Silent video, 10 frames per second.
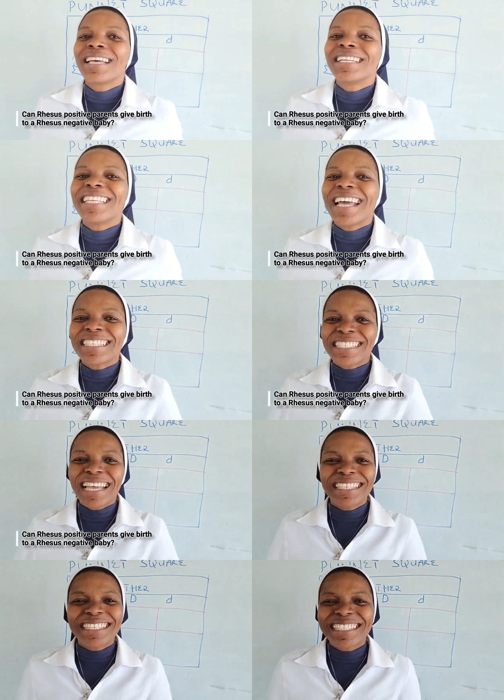The
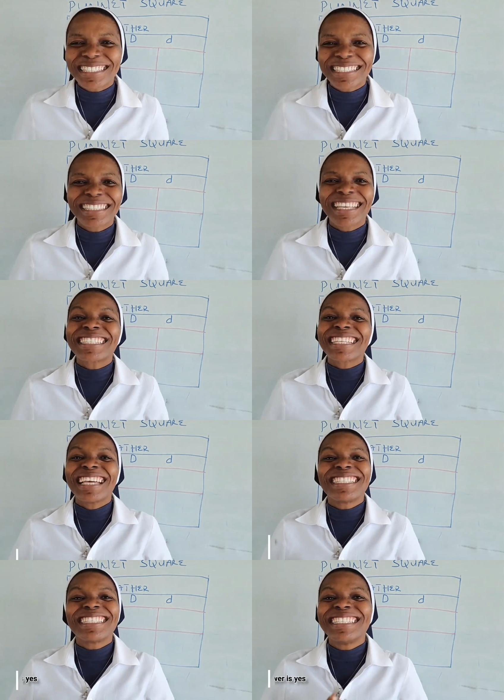answer is, the answer
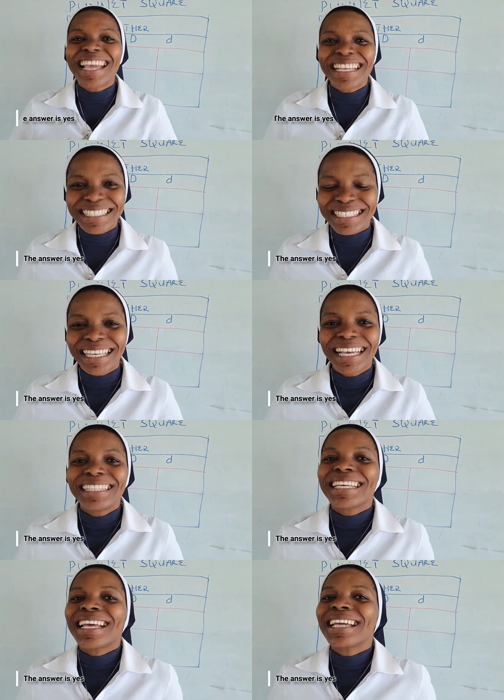is yes.
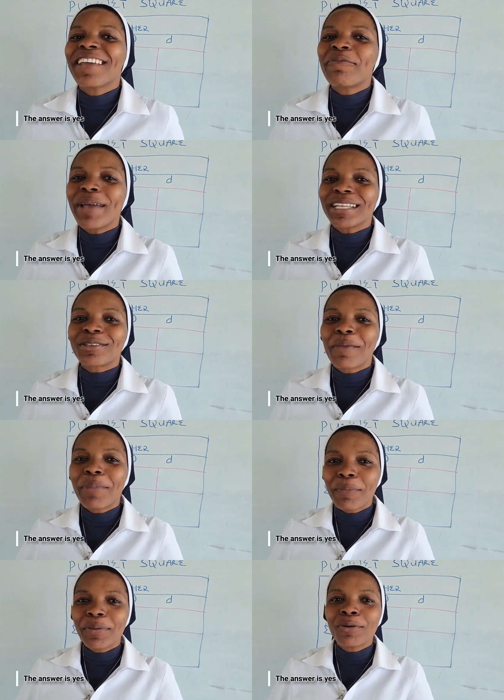They can give birth to
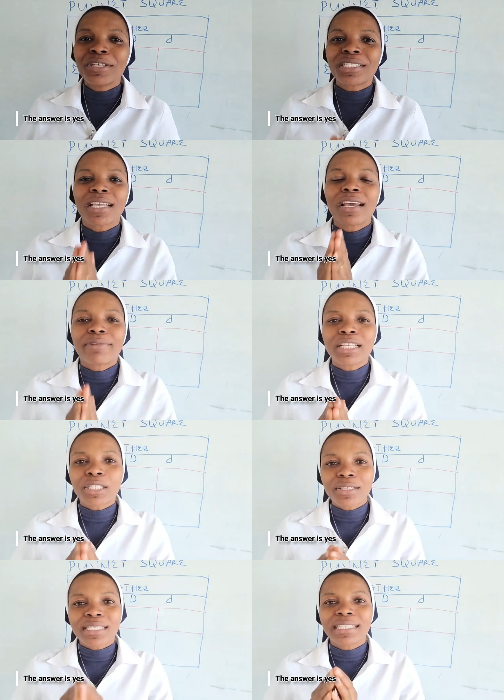a baby who is
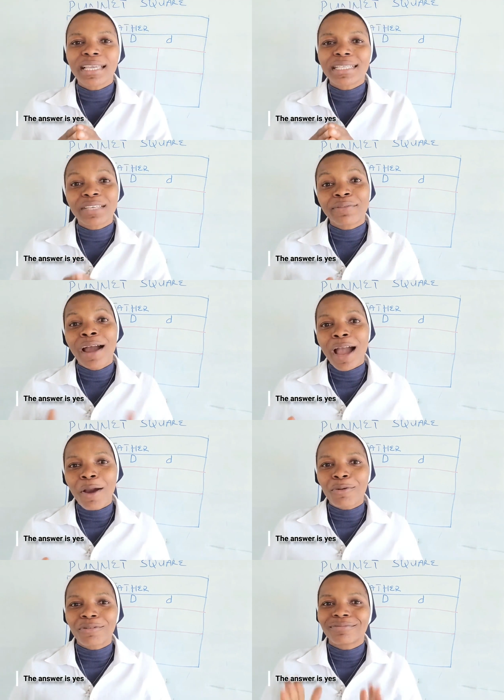resource negative.
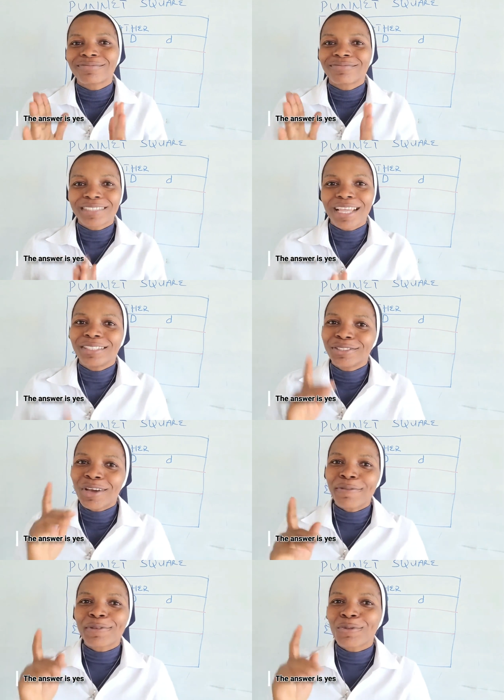How? Then
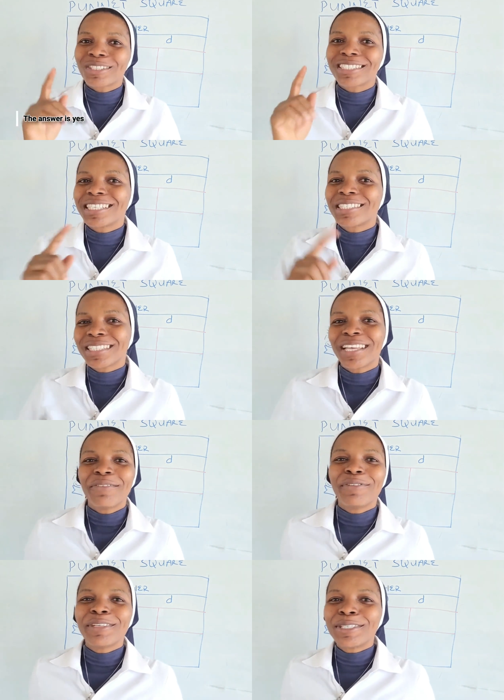you have to watch this
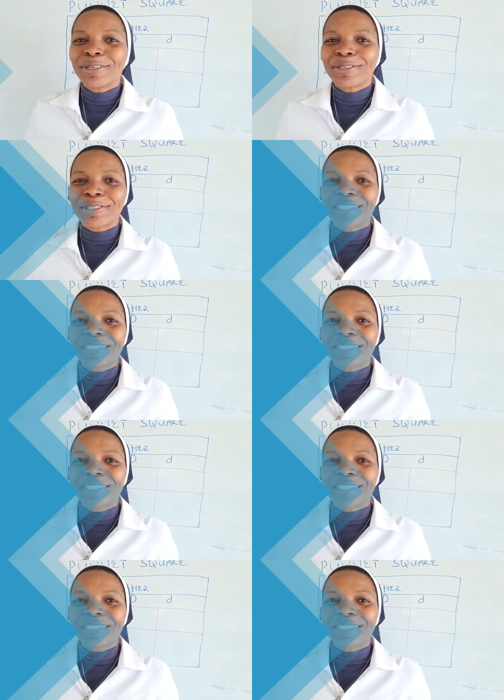video to